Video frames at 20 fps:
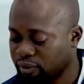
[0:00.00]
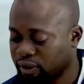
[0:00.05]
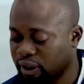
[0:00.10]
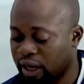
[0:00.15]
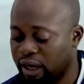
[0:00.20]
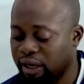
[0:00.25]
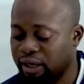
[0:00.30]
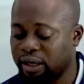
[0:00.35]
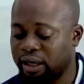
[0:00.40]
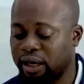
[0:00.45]

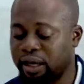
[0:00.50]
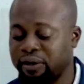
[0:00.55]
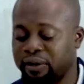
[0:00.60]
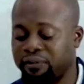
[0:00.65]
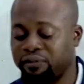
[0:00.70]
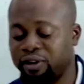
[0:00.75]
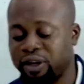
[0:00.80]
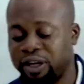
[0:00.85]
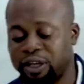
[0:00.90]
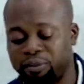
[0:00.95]
And there are
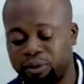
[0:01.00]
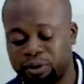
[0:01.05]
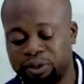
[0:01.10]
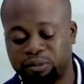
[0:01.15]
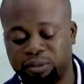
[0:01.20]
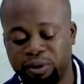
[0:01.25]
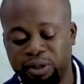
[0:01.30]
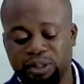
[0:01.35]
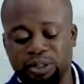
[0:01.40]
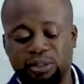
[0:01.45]
infinite
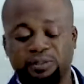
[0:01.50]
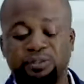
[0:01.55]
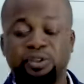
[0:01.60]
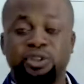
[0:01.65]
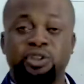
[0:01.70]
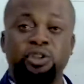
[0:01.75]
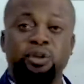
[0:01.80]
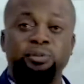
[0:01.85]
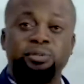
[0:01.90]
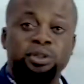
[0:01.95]
possibility for
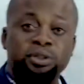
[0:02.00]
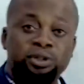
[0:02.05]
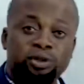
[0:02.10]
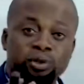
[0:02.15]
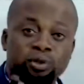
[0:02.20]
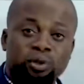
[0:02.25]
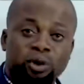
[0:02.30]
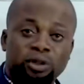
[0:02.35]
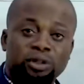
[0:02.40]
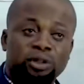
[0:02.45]
something to
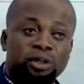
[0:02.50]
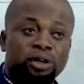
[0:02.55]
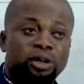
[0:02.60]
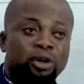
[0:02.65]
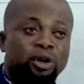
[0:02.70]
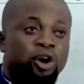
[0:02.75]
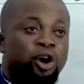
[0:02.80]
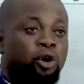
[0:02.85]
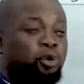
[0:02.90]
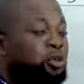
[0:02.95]
what?
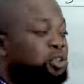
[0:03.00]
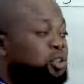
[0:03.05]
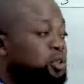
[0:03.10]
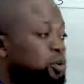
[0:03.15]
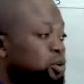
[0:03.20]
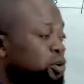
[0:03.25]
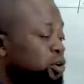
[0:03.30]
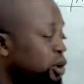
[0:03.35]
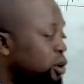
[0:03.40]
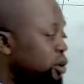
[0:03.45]
Always
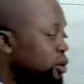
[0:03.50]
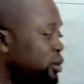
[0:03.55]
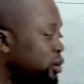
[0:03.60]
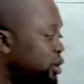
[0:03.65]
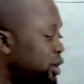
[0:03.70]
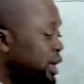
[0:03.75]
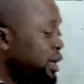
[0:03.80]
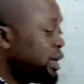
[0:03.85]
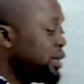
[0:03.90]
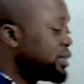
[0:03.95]
go wrong. Like I